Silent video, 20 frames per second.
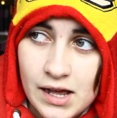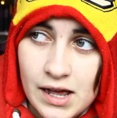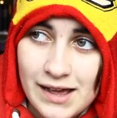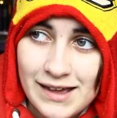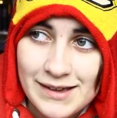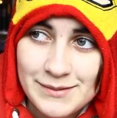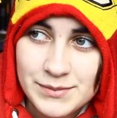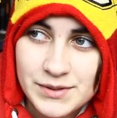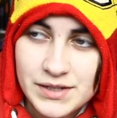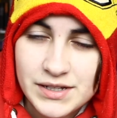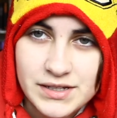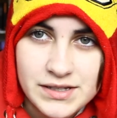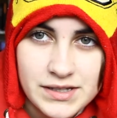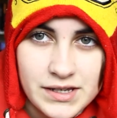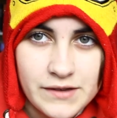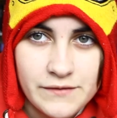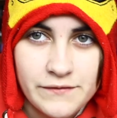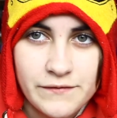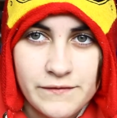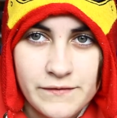I'm gonna
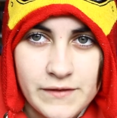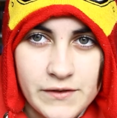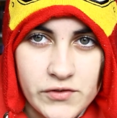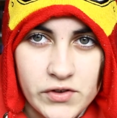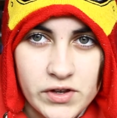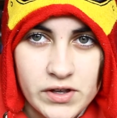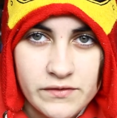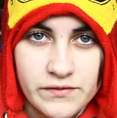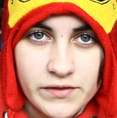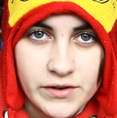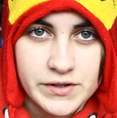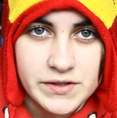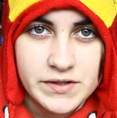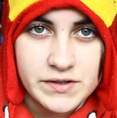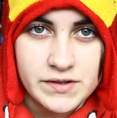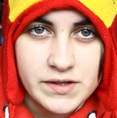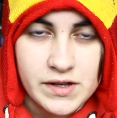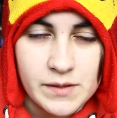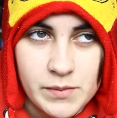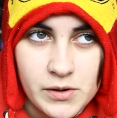say Vivian
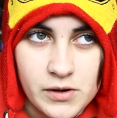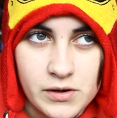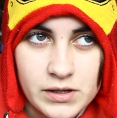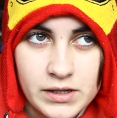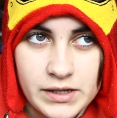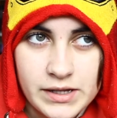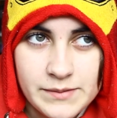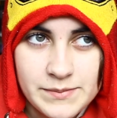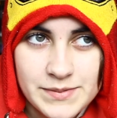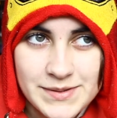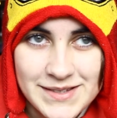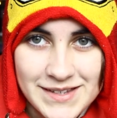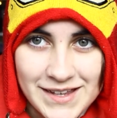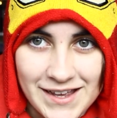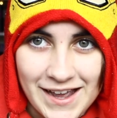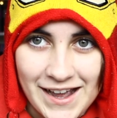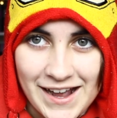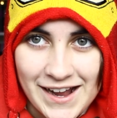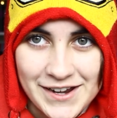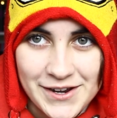versus the Apocalypse.
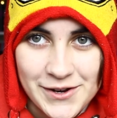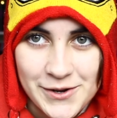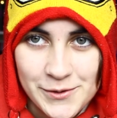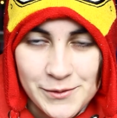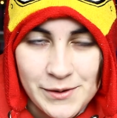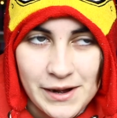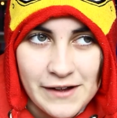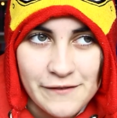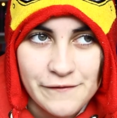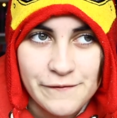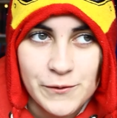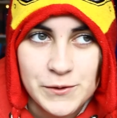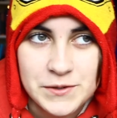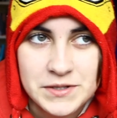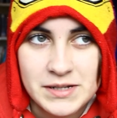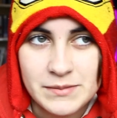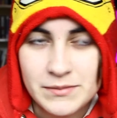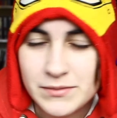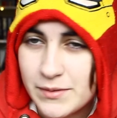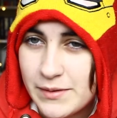I know I've
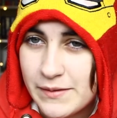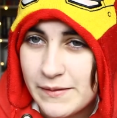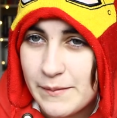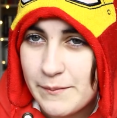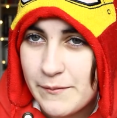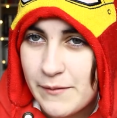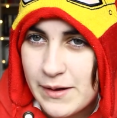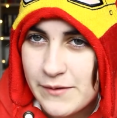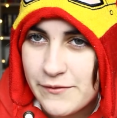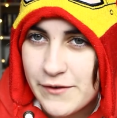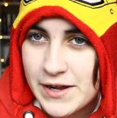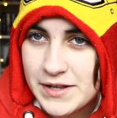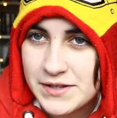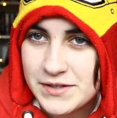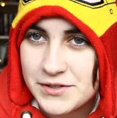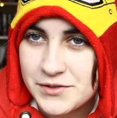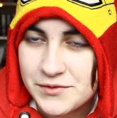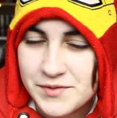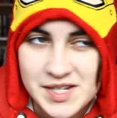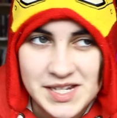forced some of my friends
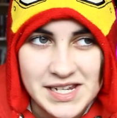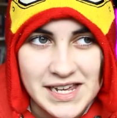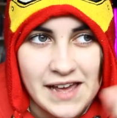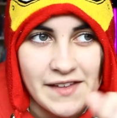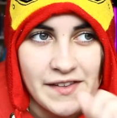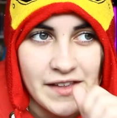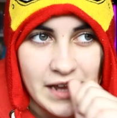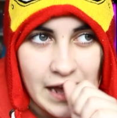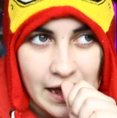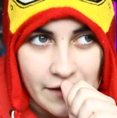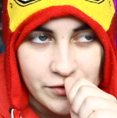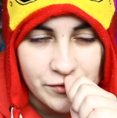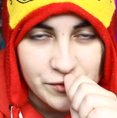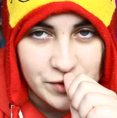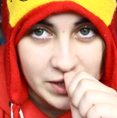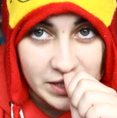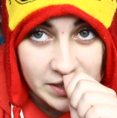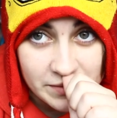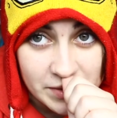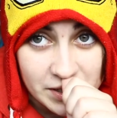to read it and they haven't
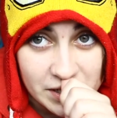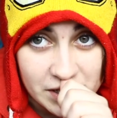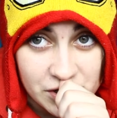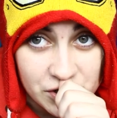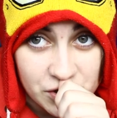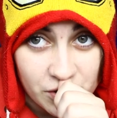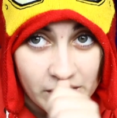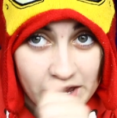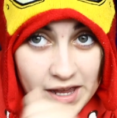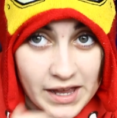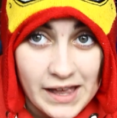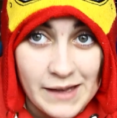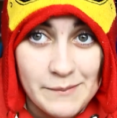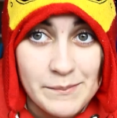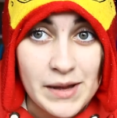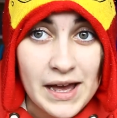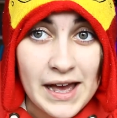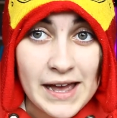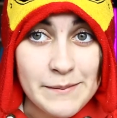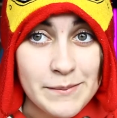really been enjoying it,
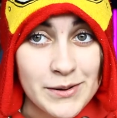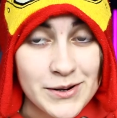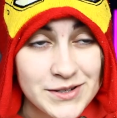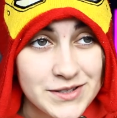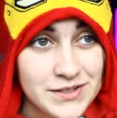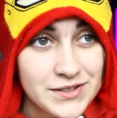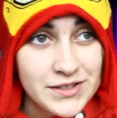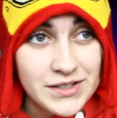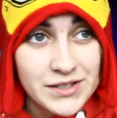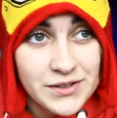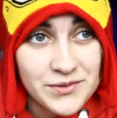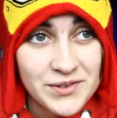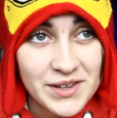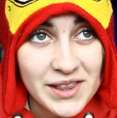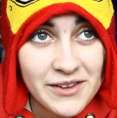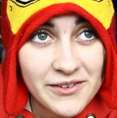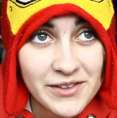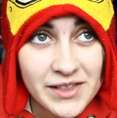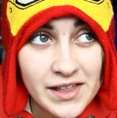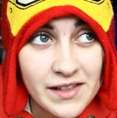but I personally
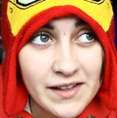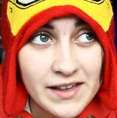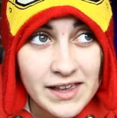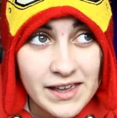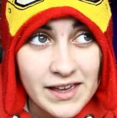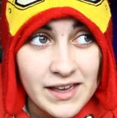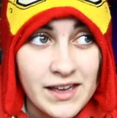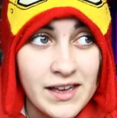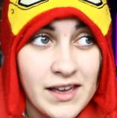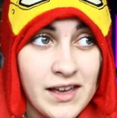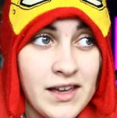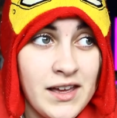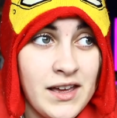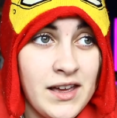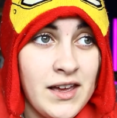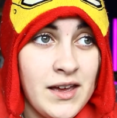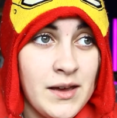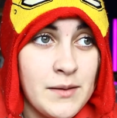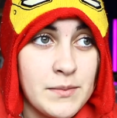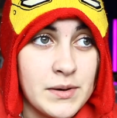really like it
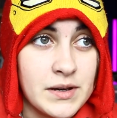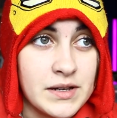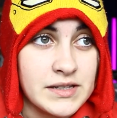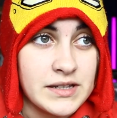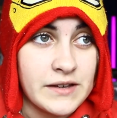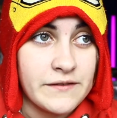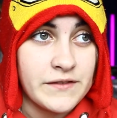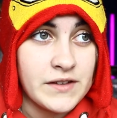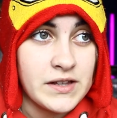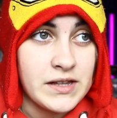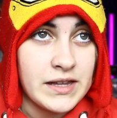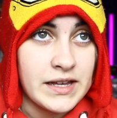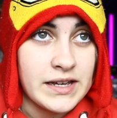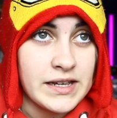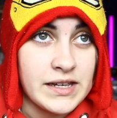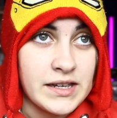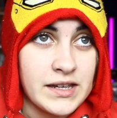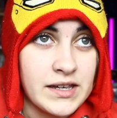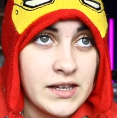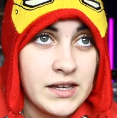because I feel
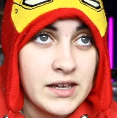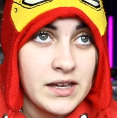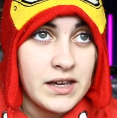like